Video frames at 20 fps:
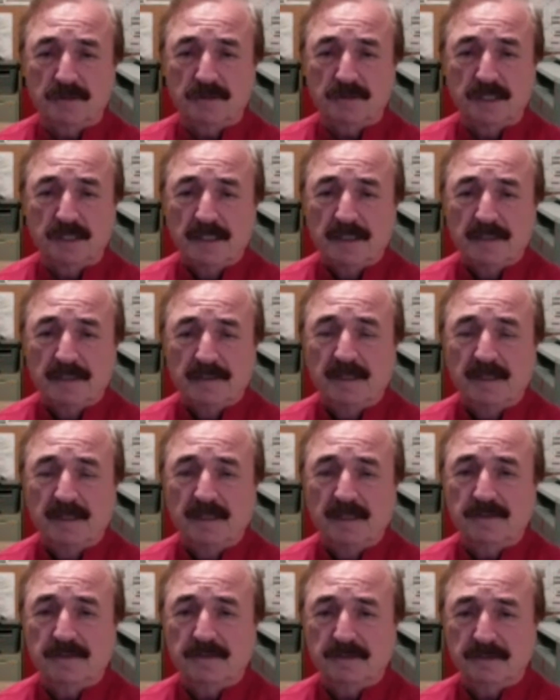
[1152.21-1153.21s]
There's
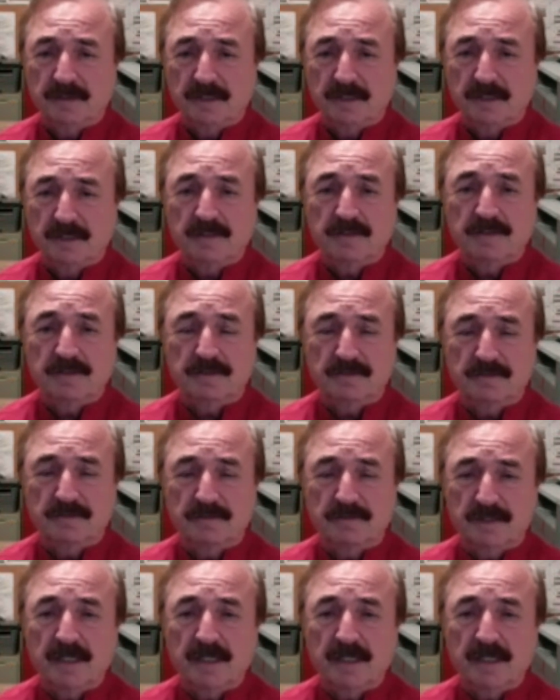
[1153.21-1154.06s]
dozens and dozens of